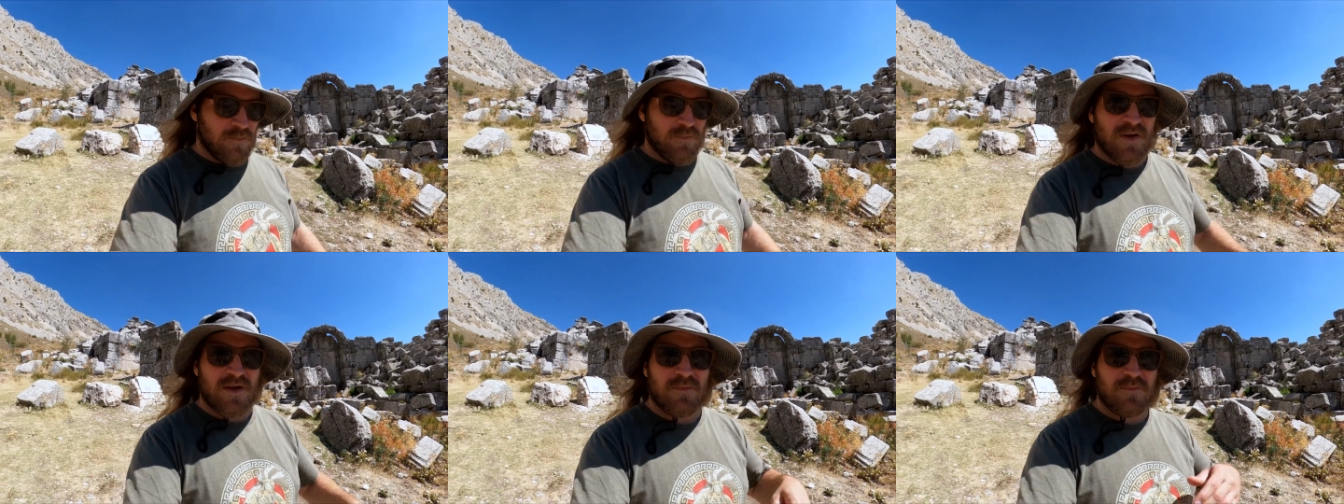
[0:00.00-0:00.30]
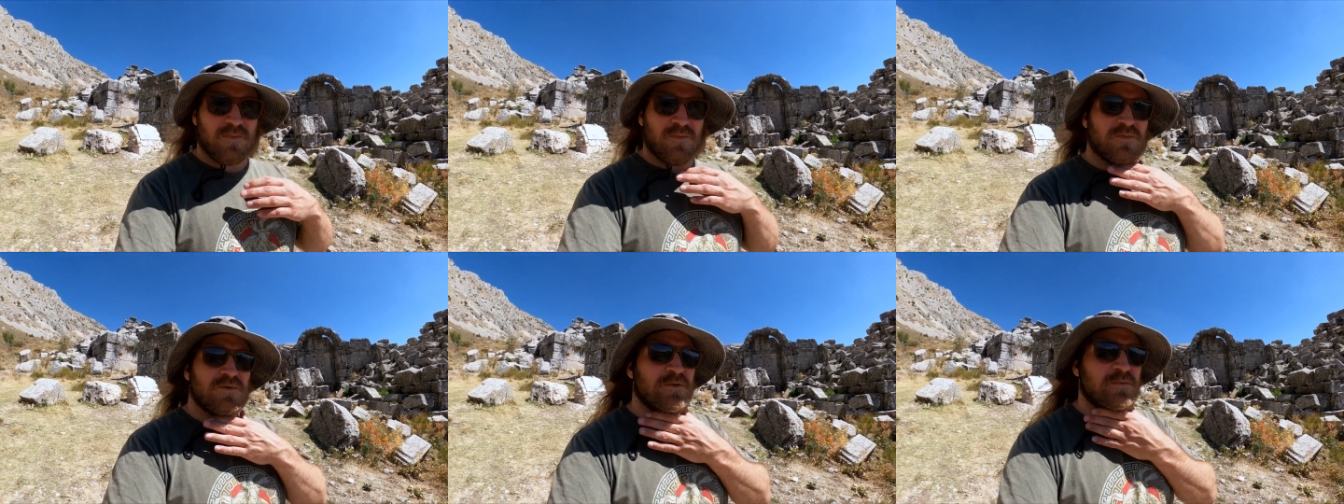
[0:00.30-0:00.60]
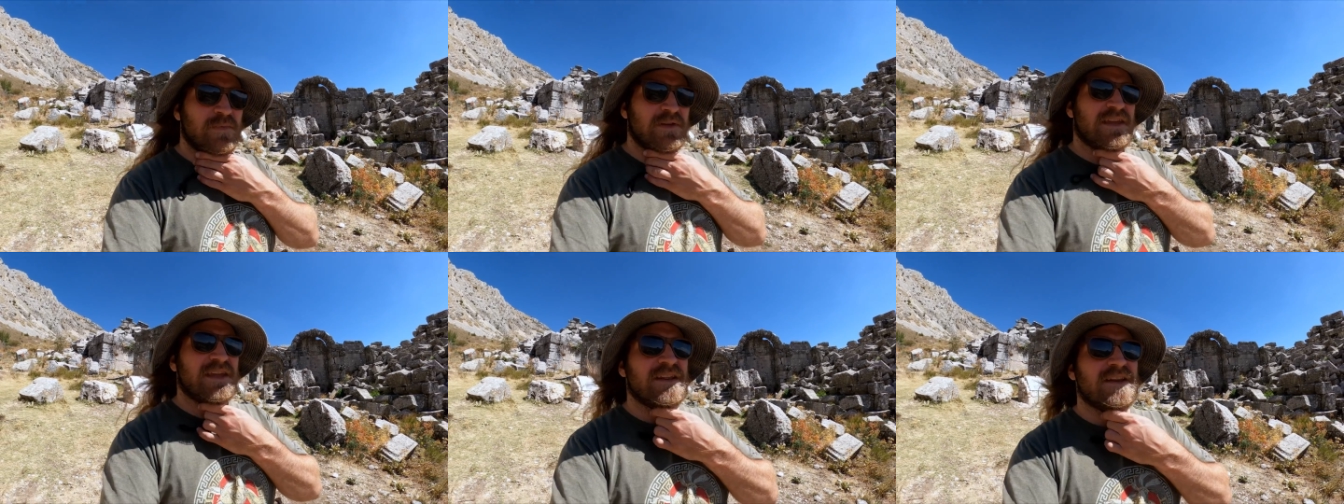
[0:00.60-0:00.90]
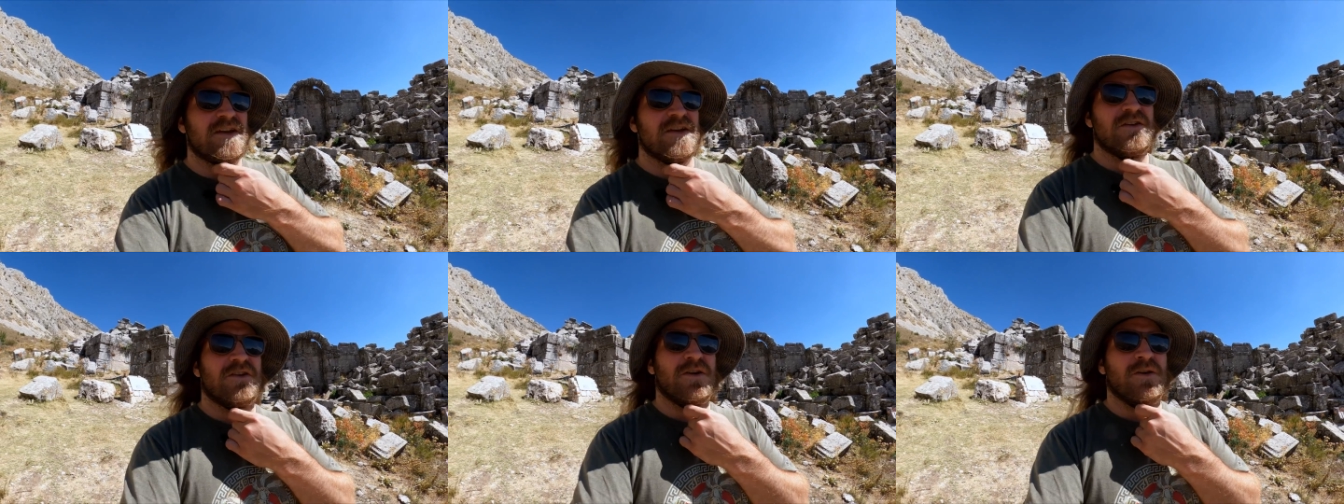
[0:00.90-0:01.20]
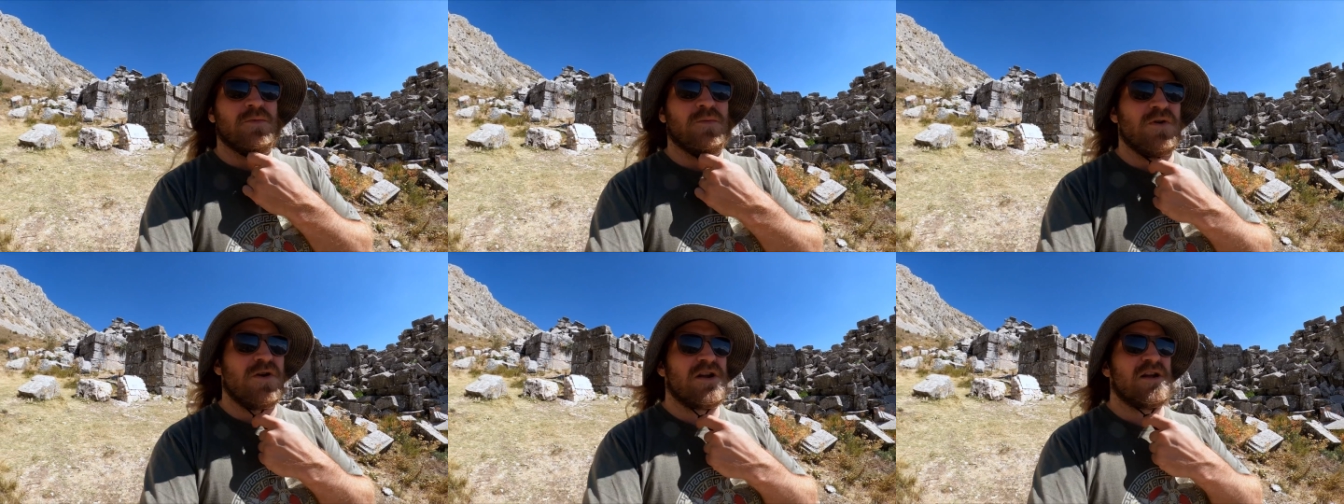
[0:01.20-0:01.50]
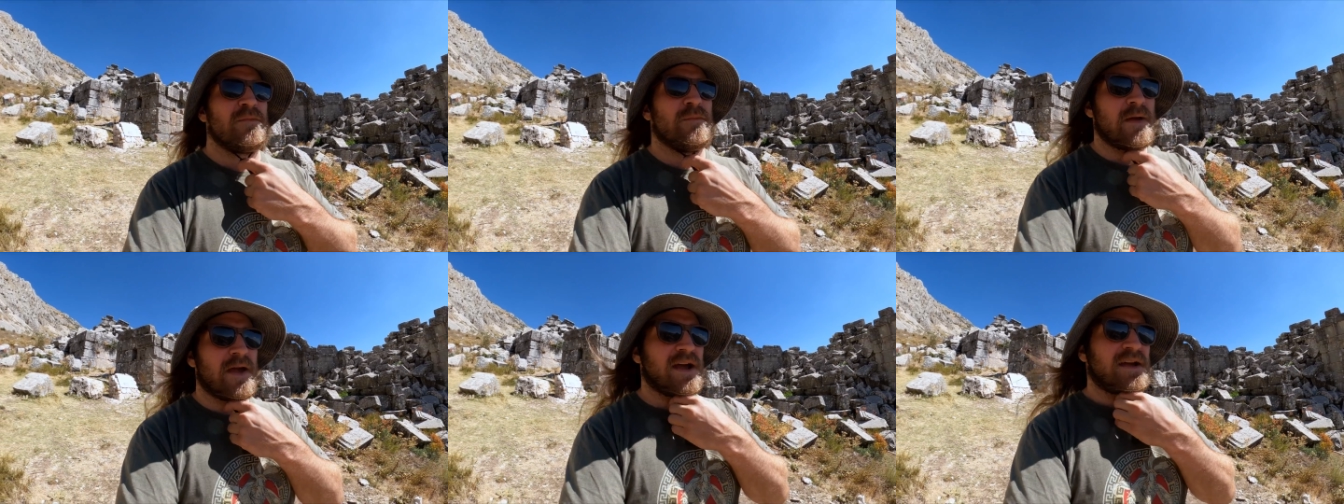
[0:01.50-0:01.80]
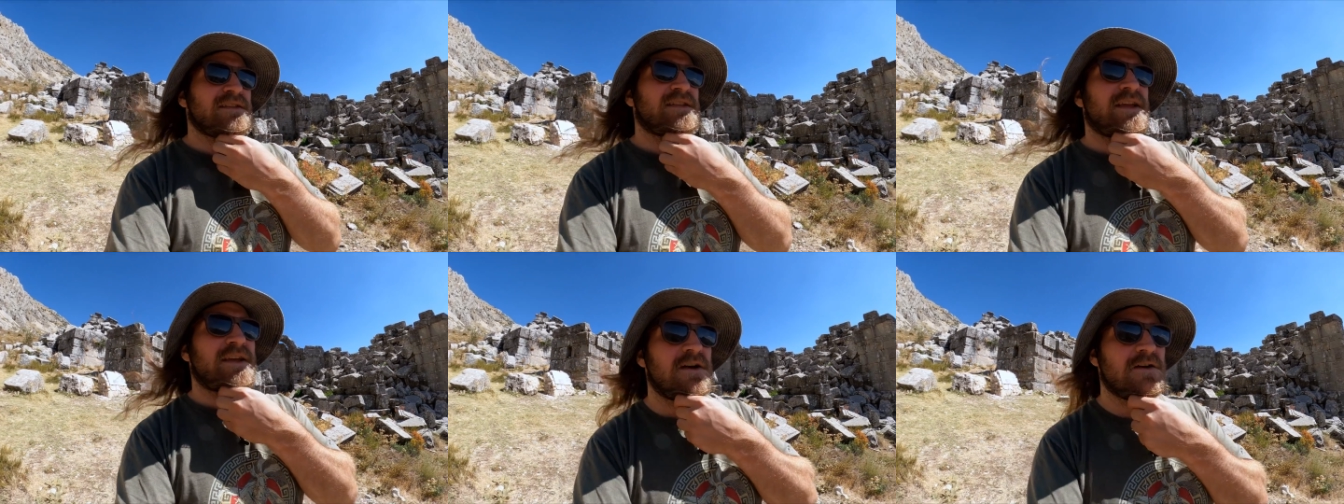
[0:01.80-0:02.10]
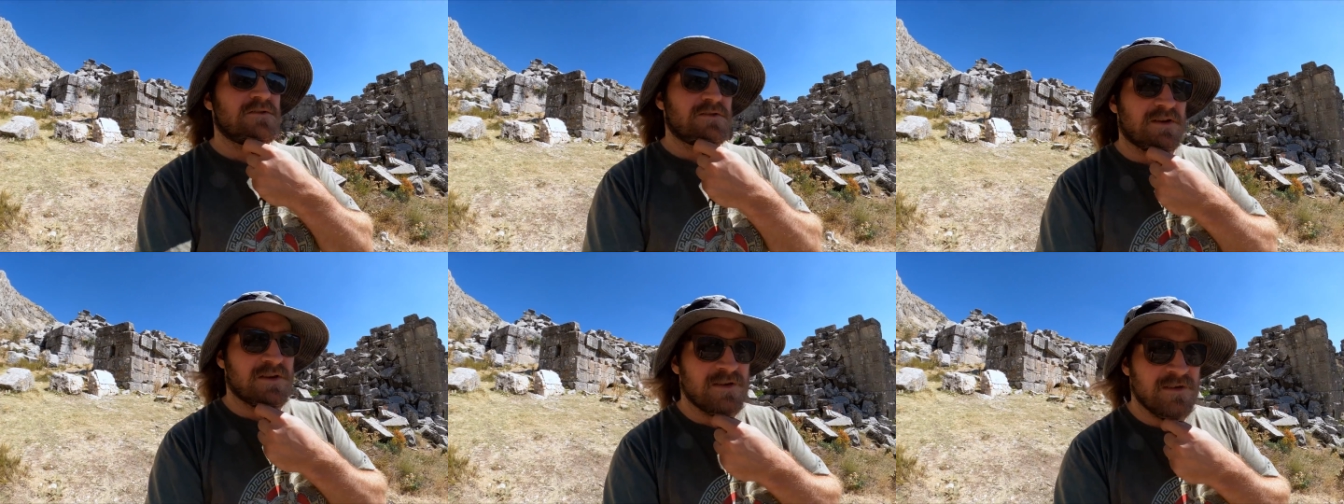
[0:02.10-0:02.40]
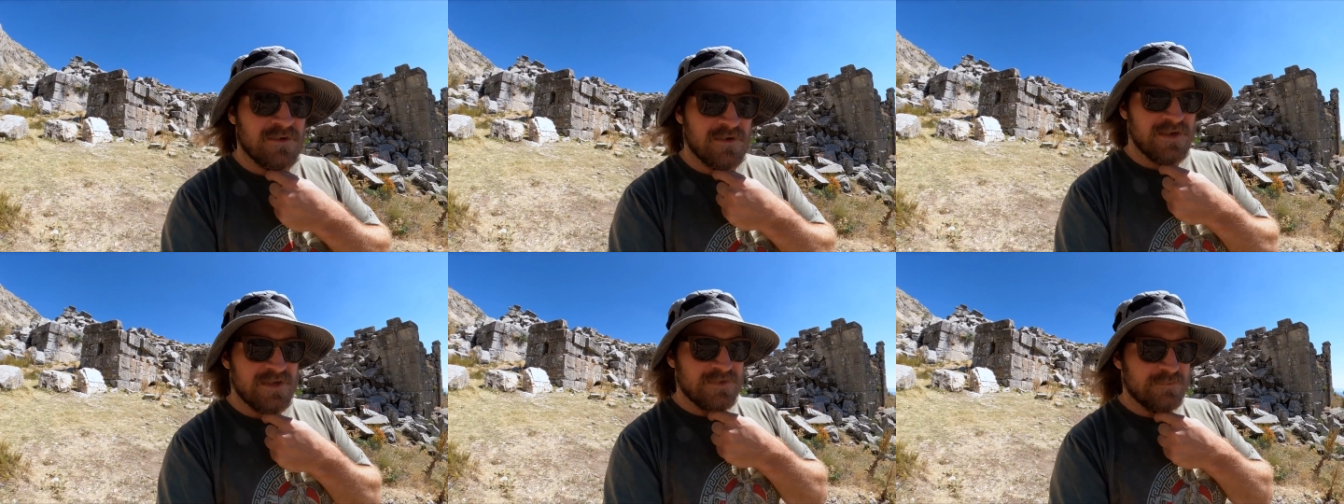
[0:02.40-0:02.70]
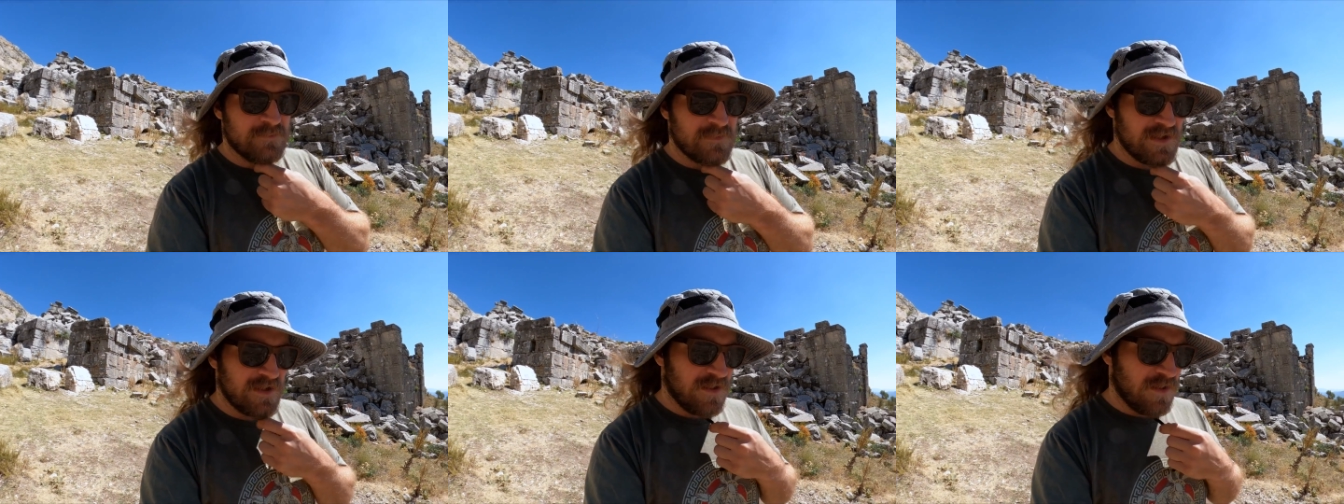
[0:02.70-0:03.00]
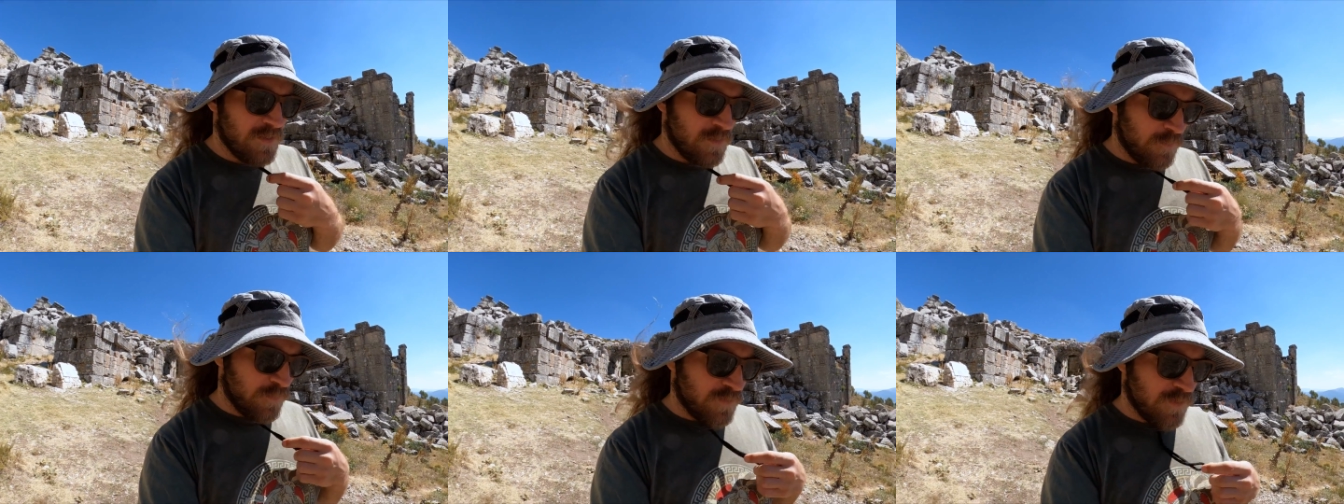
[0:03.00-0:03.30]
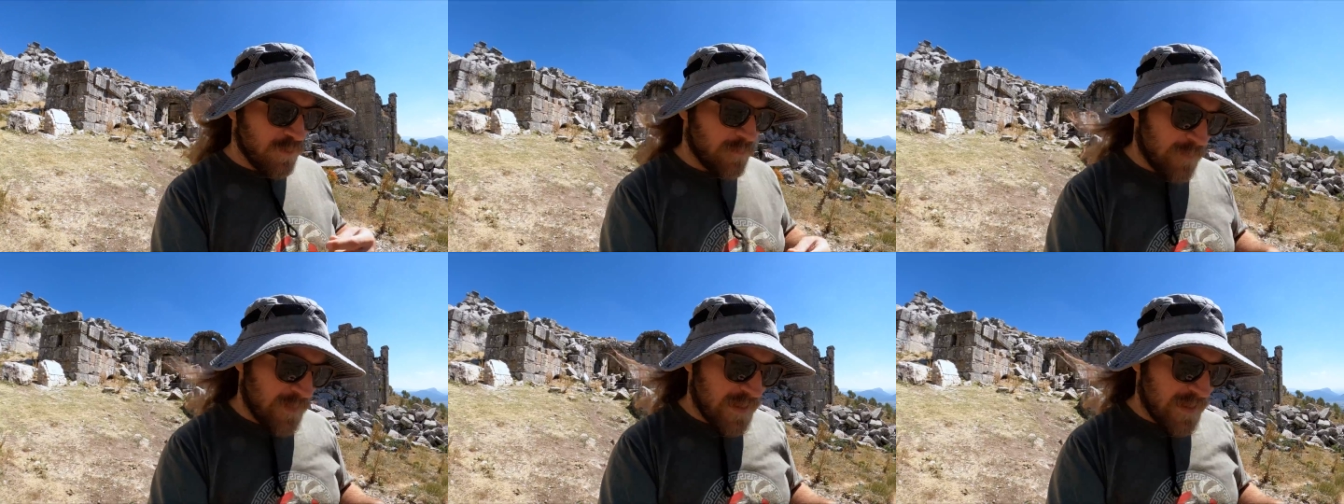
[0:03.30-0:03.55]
Well, we're beginning our walk back down as my GoPro